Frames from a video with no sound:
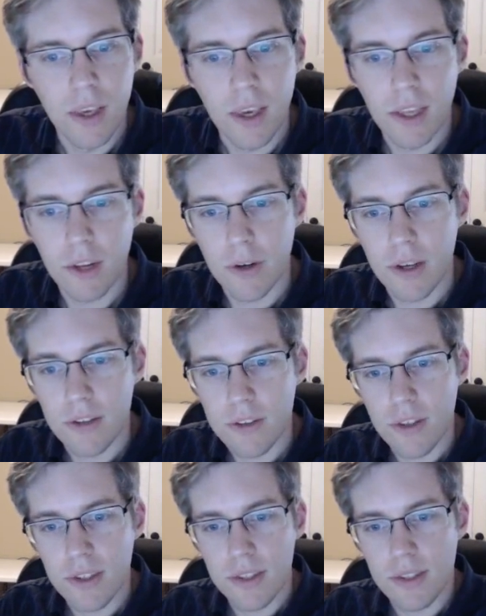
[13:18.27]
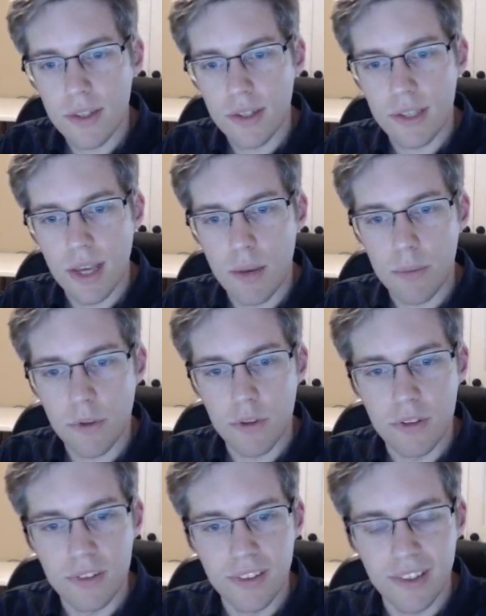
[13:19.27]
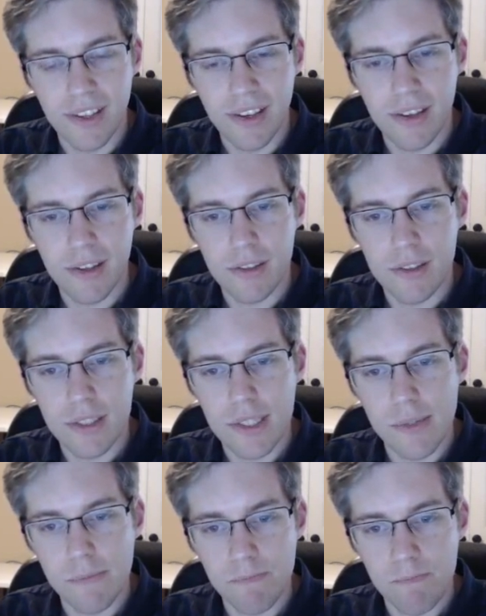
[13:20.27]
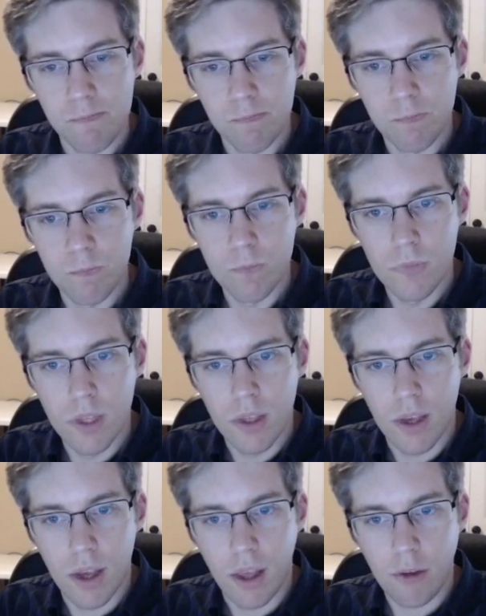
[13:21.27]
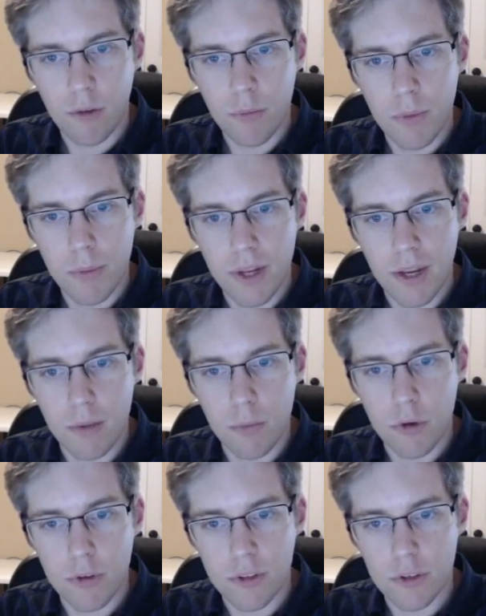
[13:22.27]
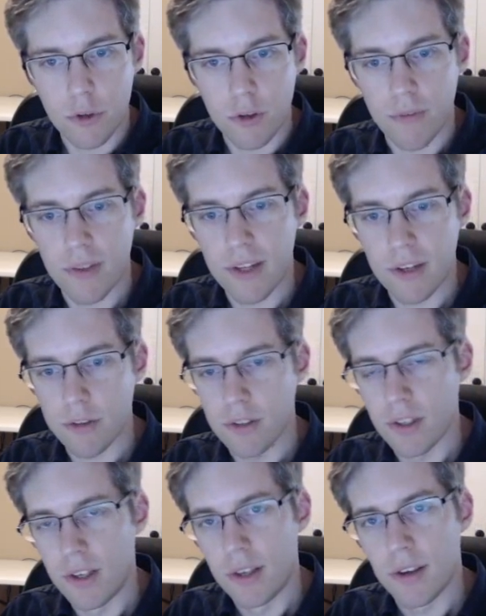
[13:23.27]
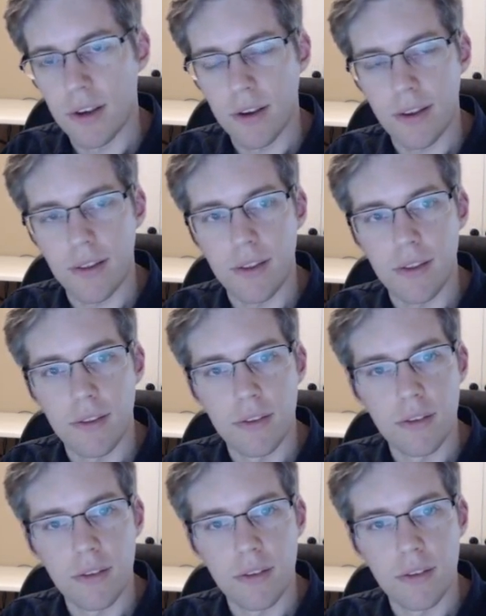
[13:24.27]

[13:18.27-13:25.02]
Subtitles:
Anyway, so this is an example, and I will be putting out more tutorial videos on